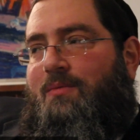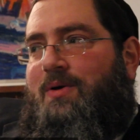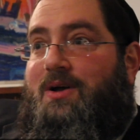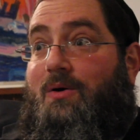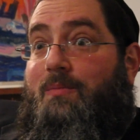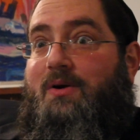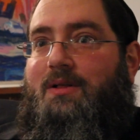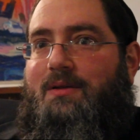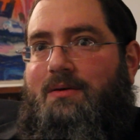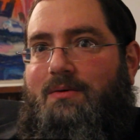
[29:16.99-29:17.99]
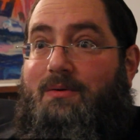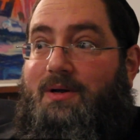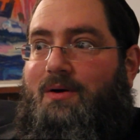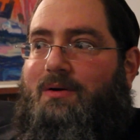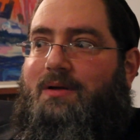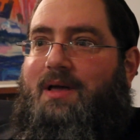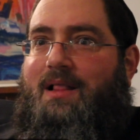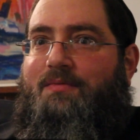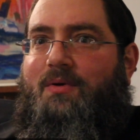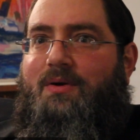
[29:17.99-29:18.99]
when you go to Brooklyn or you go to
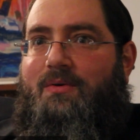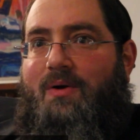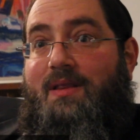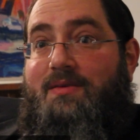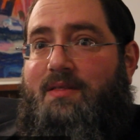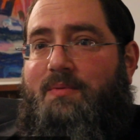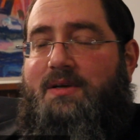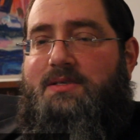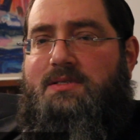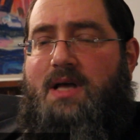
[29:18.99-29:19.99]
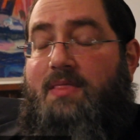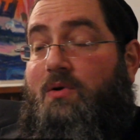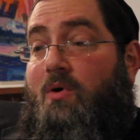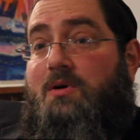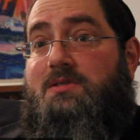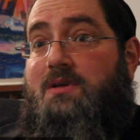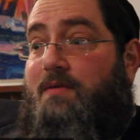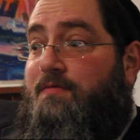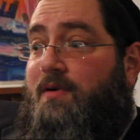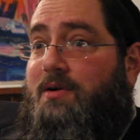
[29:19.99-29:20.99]
California or any of these other places. And the costs
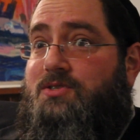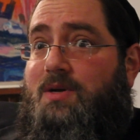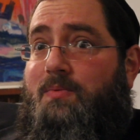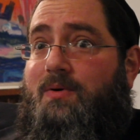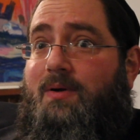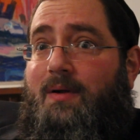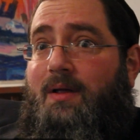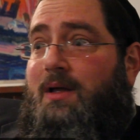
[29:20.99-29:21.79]
are far cheaper.